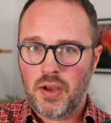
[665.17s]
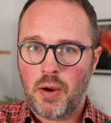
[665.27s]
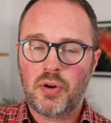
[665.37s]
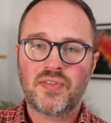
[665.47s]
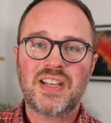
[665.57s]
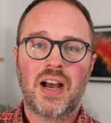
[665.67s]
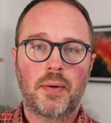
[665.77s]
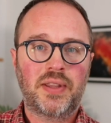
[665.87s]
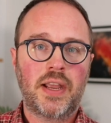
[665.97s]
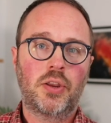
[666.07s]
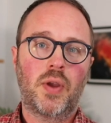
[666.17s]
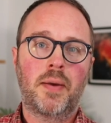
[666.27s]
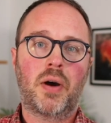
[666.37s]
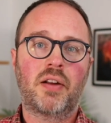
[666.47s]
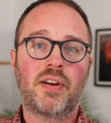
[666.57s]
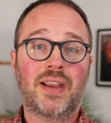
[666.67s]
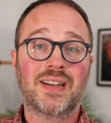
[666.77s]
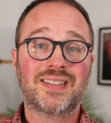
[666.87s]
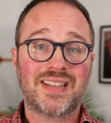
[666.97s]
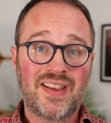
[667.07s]
I will obviously update you in my regular
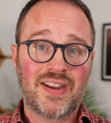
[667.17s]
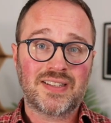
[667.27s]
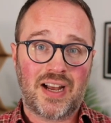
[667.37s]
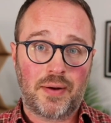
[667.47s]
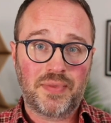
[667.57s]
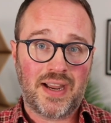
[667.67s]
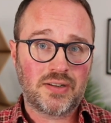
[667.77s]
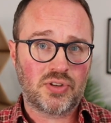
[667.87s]
savings updates,